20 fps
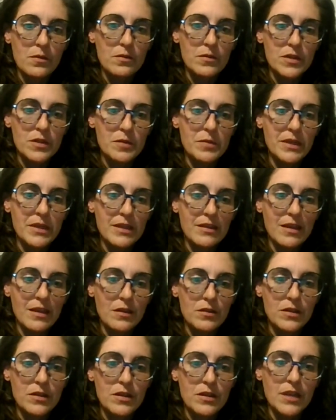be allowed
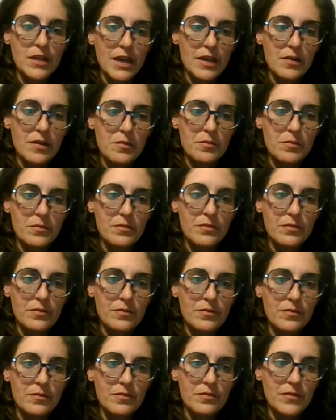to take them
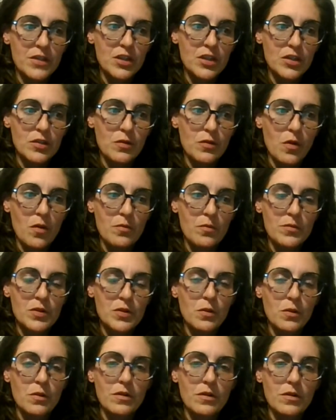to do
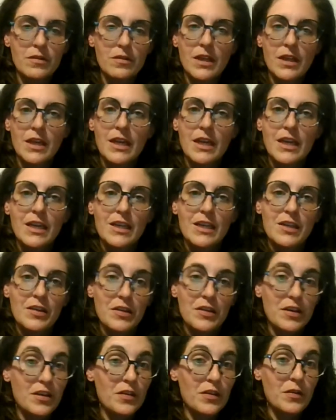homeschool.
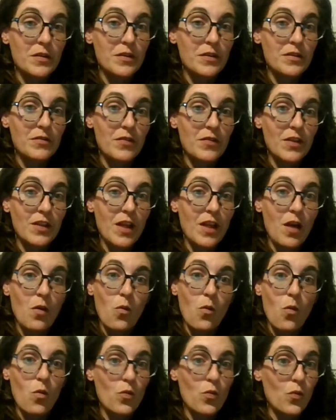You can fill out
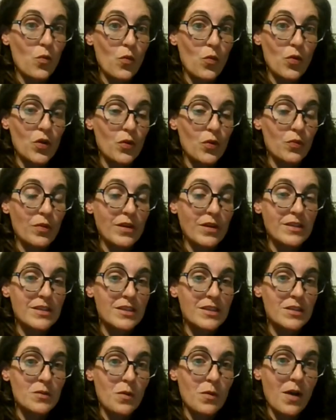your
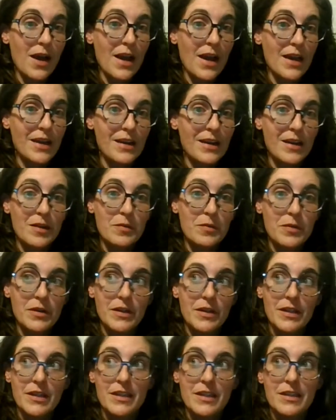reasons why, and I
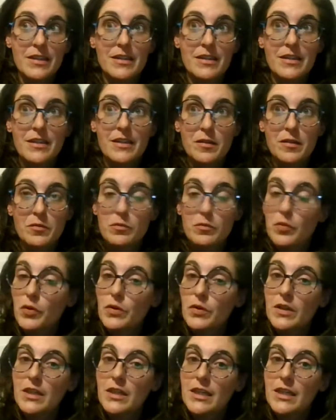put
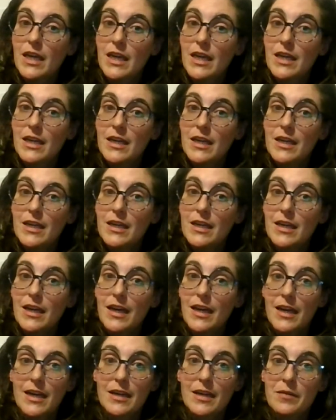bullying
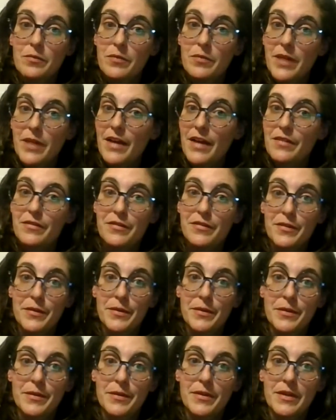and bad
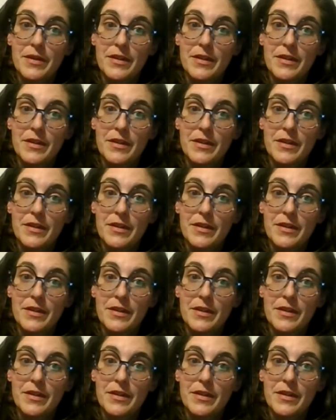food,